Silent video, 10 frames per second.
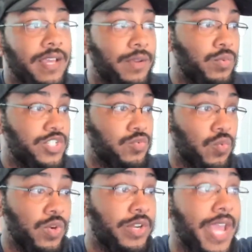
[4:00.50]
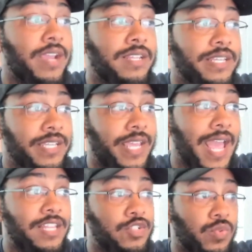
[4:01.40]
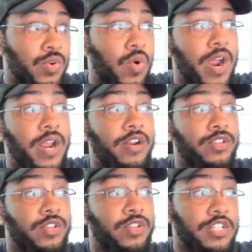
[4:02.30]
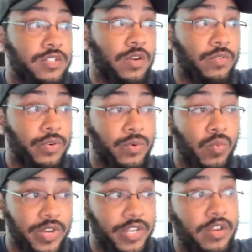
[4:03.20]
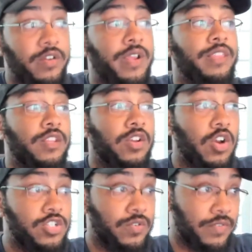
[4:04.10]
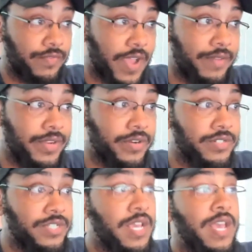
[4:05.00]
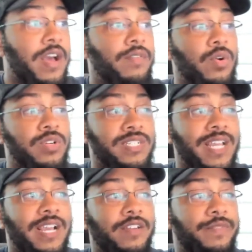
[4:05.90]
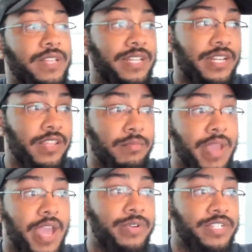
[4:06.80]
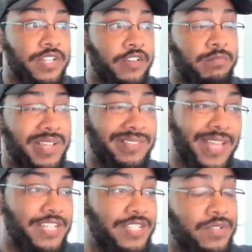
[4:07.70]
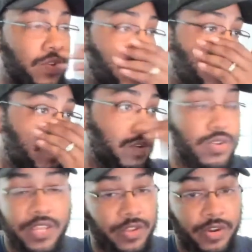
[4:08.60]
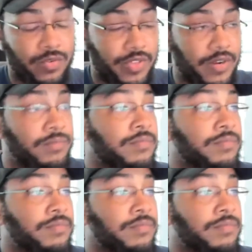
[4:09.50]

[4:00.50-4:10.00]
which will calculate the gallons required, the cost over 1 year, and then the cost over 5 years. Of course, it's not going to fill in any of the battery stuff, but that's neither here nor there.